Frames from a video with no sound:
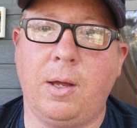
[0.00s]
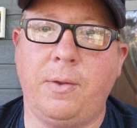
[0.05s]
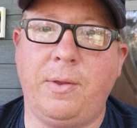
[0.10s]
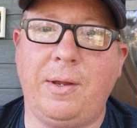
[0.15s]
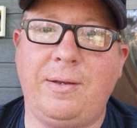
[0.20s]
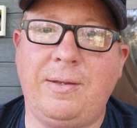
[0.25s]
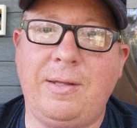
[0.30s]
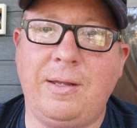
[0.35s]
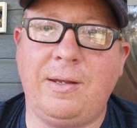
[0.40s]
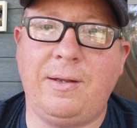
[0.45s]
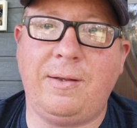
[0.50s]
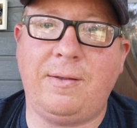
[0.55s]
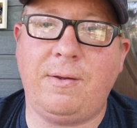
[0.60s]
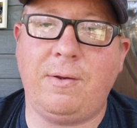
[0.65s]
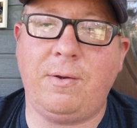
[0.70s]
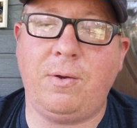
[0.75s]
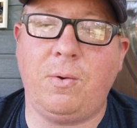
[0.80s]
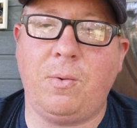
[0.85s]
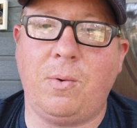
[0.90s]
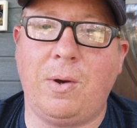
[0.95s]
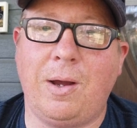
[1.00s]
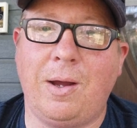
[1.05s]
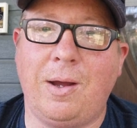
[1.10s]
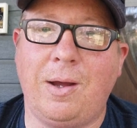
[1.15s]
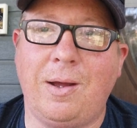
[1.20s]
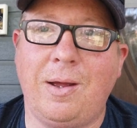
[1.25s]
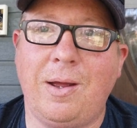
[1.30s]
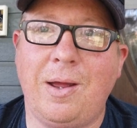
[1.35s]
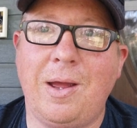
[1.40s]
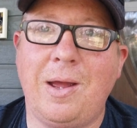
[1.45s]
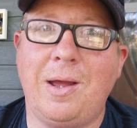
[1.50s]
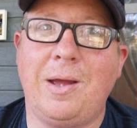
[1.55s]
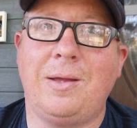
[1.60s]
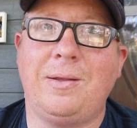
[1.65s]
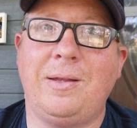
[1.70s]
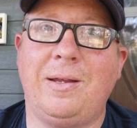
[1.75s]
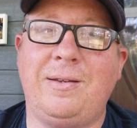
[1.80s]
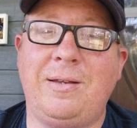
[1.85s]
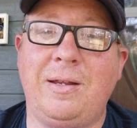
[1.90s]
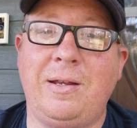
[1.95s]
They tend to
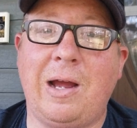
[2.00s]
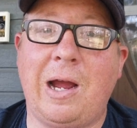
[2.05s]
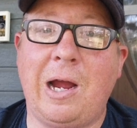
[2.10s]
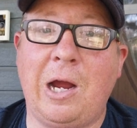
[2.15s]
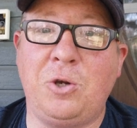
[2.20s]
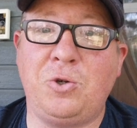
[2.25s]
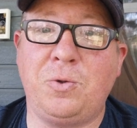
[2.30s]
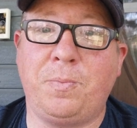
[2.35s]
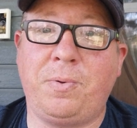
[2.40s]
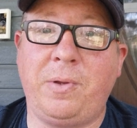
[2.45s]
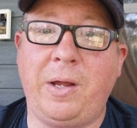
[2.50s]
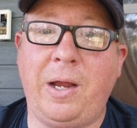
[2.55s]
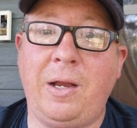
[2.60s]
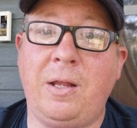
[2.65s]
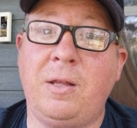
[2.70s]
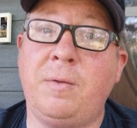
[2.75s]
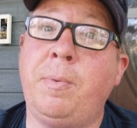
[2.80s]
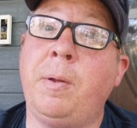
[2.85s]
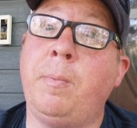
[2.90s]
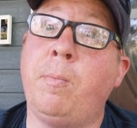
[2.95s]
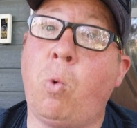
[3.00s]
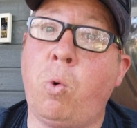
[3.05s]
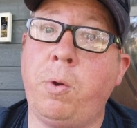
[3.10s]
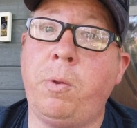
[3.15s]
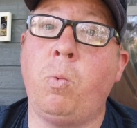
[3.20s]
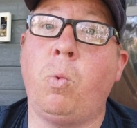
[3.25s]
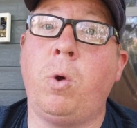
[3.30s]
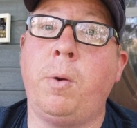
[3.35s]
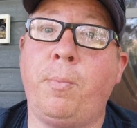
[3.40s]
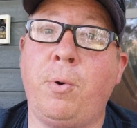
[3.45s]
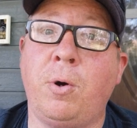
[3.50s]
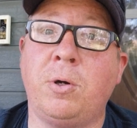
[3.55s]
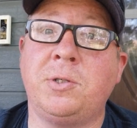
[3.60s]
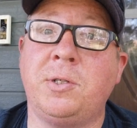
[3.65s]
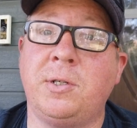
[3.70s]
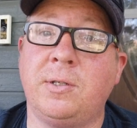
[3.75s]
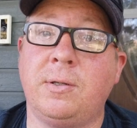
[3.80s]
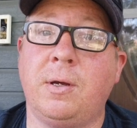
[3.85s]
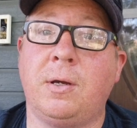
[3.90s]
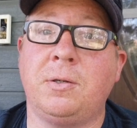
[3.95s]
hydroplane, and there's been more than one
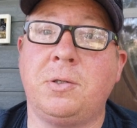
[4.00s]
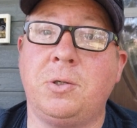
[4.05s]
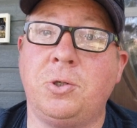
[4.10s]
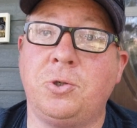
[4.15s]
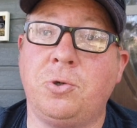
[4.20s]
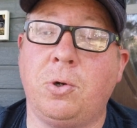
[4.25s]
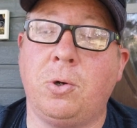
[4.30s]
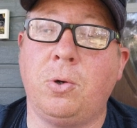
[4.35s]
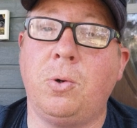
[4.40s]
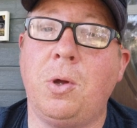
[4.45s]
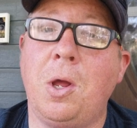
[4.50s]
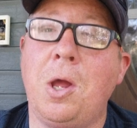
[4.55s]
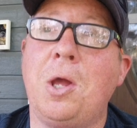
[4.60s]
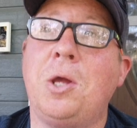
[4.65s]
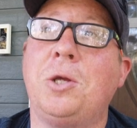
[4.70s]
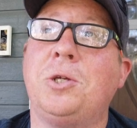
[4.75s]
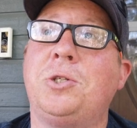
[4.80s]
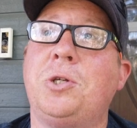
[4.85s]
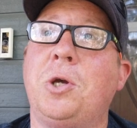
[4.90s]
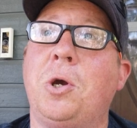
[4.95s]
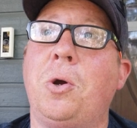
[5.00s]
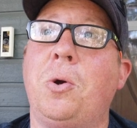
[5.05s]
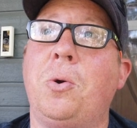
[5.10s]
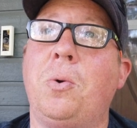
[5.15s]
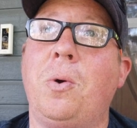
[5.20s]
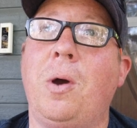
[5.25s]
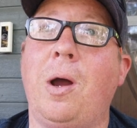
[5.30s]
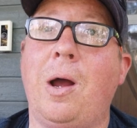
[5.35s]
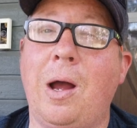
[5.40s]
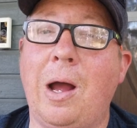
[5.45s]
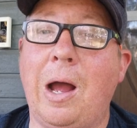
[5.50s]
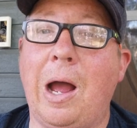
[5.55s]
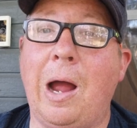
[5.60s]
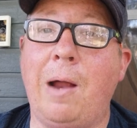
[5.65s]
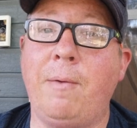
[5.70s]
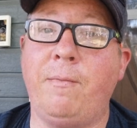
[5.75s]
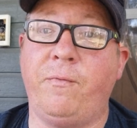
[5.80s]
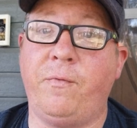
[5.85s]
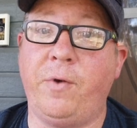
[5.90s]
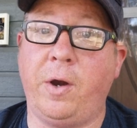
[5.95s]
person has lost control. So
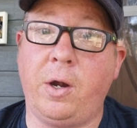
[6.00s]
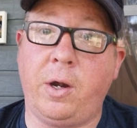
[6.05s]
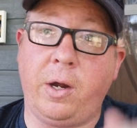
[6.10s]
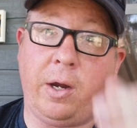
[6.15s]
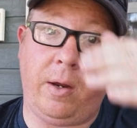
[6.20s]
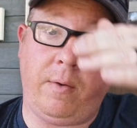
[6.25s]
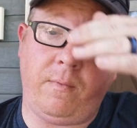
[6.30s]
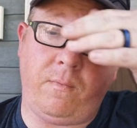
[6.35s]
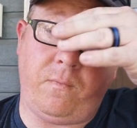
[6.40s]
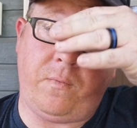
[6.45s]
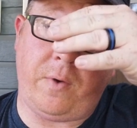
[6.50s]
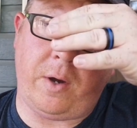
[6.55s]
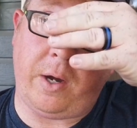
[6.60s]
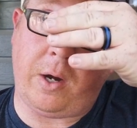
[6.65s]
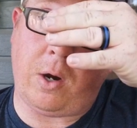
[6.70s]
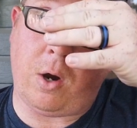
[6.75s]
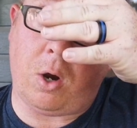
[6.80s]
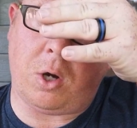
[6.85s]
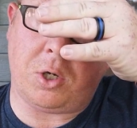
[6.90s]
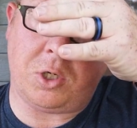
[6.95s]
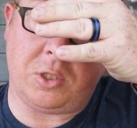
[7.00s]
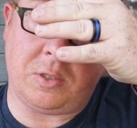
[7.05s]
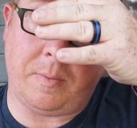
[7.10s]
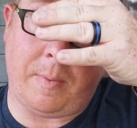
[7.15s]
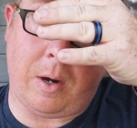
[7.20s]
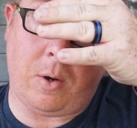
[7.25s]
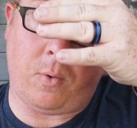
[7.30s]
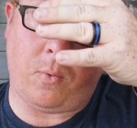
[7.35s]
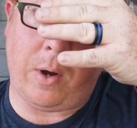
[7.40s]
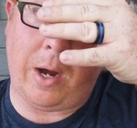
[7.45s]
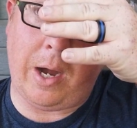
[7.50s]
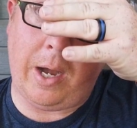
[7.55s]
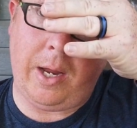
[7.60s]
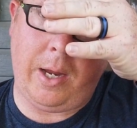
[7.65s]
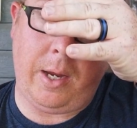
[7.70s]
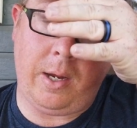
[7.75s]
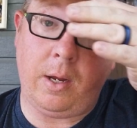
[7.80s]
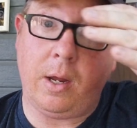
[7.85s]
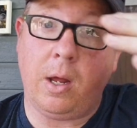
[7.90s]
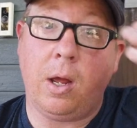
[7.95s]
I'm very, very cautious about
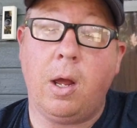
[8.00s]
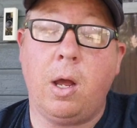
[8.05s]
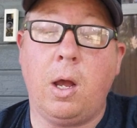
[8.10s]
riding